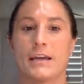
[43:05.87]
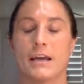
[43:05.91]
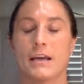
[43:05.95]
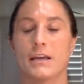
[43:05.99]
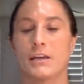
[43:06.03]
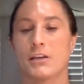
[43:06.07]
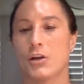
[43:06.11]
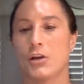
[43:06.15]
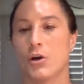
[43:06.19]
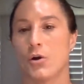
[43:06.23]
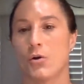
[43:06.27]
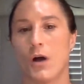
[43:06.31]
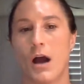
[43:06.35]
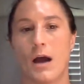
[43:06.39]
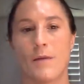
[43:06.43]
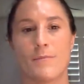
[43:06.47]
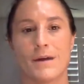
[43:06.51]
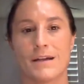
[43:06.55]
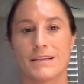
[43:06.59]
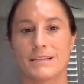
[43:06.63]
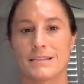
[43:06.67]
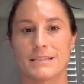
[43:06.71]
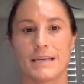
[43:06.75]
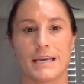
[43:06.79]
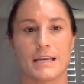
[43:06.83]
you know, I'm not
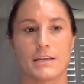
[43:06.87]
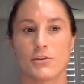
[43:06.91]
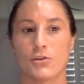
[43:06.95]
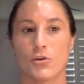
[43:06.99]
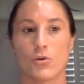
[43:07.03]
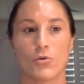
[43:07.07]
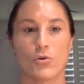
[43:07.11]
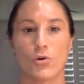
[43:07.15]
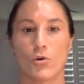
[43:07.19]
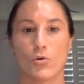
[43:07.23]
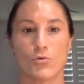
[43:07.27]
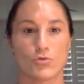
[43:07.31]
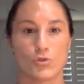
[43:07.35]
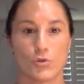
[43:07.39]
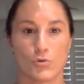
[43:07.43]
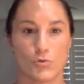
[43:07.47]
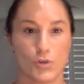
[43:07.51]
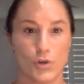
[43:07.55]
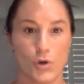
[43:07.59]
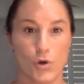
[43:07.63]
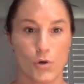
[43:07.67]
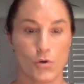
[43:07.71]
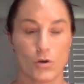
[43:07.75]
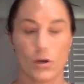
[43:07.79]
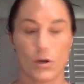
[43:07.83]
saying don't go do
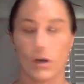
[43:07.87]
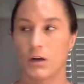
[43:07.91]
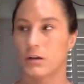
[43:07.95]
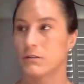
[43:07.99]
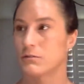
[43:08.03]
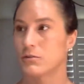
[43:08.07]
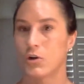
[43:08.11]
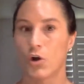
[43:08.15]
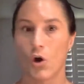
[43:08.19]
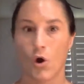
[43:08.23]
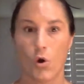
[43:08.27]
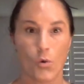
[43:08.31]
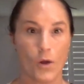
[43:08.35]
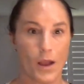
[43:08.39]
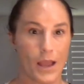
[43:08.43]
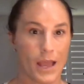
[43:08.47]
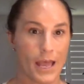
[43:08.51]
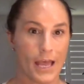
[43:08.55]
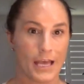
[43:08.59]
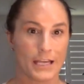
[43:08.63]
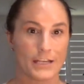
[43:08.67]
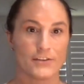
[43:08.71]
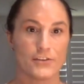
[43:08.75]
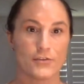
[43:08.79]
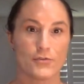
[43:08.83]
yoga. Go ahead
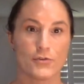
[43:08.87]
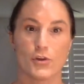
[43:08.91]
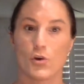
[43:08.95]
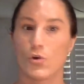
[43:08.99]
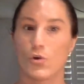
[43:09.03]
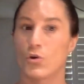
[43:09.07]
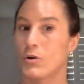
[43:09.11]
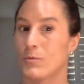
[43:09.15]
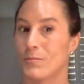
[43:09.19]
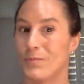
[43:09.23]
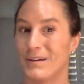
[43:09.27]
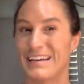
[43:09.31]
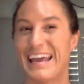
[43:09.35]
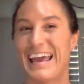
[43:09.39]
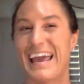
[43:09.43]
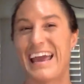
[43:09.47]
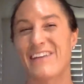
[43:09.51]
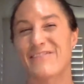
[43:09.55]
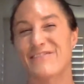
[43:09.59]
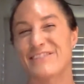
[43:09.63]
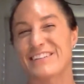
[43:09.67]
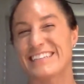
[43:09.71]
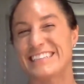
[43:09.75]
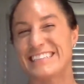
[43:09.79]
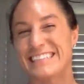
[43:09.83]
and do yoga, but
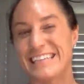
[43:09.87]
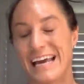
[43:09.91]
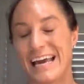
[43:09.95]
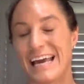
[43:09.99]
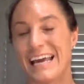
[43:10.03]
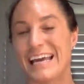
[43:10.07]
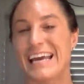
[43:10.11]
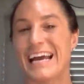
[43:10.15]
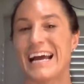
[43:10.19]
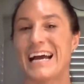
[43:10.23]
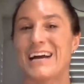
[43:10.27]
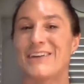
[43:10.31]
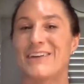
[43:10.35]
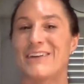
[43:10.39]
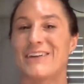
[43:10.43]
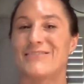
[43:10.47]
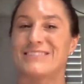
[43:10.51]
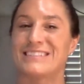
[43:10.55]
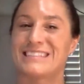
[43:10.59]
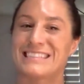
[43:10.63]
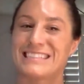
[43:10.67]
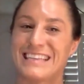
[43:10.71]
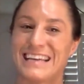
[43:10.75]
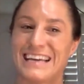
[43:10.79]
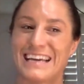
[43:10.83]
every day I would
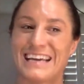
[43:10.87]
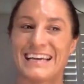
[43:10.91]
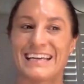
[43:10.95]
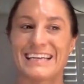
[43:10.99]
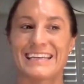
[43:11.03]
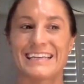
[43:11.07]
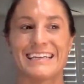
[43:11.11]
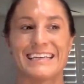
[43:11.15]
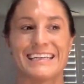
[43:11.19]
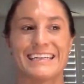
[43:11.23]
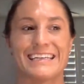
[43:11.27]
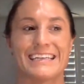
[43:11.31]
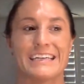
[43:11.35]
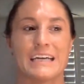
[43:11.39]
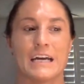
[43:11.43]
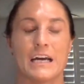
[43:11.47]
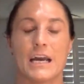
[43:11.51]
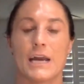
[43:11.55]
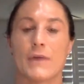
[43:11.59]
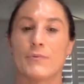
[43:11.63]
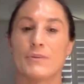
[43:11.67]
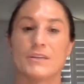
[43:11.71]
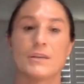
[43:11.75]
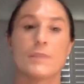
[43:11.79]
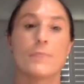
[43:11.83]
say it
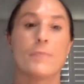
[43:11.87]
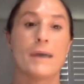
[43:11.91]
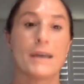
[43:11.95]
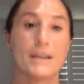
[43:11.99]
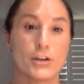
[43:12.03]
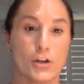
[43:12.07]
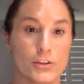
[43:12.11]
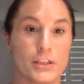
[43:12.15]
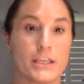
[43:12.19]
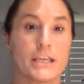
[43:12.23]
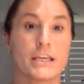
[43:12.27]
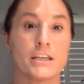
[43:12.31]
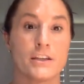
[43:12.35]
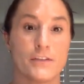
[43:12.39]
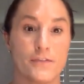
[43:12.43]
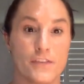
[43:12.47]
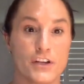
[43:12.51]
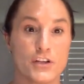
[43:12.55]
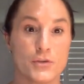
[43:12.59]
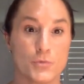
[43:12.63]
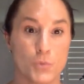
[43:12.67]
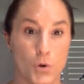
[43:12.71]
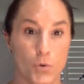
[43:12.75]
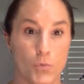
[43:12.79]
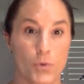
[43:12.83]
would depend on the
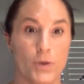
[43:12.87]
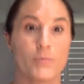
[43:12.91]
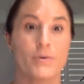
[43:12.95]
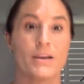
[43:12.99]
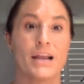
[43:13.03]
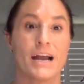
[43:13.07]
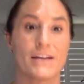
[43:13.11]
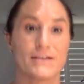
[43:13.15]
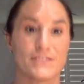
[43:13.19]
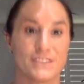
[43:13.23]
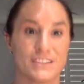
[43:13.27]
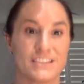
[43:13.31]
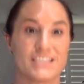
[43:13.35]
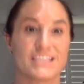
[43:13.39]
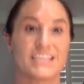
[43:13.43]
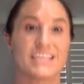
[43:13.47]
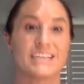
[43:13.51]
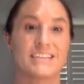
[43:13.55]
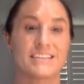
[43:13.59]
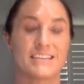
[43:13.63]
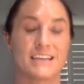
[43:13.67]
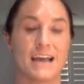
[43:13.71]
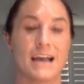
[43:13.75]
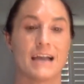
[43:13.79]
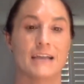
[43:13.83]
individual. We would have to see
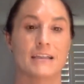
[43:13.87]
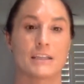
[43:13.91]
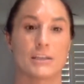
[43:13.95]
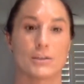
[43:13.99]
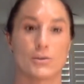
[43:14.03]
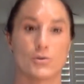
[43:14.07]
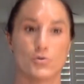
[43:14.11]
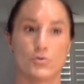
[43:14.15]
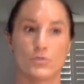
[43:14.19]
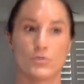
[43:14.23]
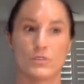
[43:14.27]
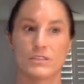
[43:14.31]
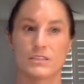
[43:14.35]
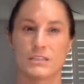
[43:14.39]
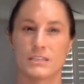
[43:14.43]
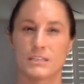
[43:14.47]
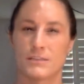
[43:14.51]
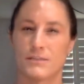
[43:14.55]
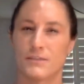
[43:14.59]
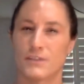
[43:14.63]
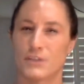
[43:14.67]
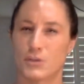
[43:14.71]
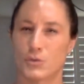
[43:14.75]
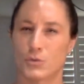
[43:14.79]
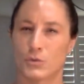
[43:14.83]
exactly who this
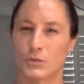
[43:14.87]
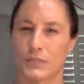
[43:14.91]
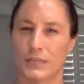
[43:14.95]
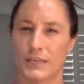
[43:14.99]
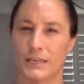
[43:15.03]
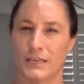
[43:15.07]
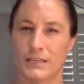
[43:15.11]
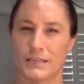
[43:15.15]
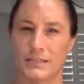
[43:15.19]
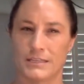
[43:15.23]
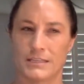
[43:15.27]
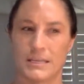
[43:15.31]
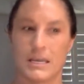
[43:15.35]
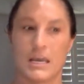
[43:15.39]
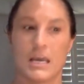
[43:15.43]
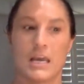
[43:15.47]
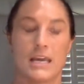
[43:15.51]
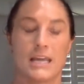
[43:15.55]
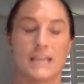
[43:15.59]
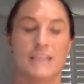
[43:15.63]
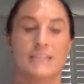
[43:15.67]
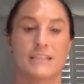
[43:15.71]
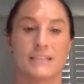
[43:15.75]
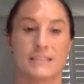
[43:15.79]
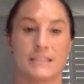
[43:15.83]
individual is. Is
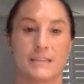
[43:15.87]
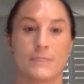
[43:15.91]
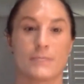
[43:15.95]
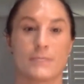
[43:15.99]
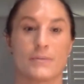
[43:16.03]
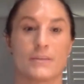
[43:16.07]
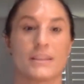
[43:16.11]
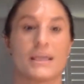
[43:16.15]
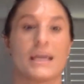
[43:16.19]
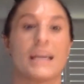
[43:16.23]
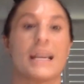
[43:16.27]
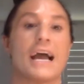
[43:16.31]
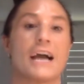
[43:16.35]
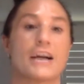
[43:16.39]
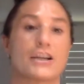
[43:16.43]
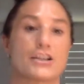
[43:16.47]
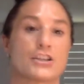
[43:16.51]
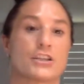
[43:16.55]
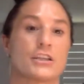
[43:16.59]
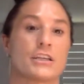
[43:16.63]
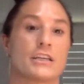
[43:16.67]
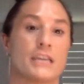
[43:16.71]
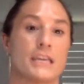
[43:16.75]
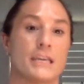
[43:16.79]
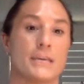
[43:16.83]
it something that actually
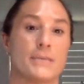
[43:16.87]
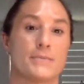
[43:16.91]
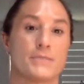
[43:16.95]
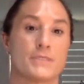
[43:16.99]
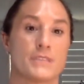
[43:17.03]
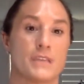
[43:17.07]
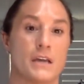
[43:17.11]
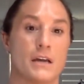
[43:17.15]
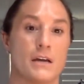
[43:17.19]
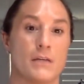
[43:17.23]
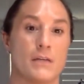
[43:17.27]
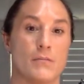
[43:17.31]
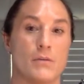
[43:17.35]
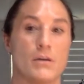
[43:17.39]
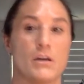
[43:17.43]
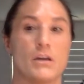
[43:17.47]
keeps them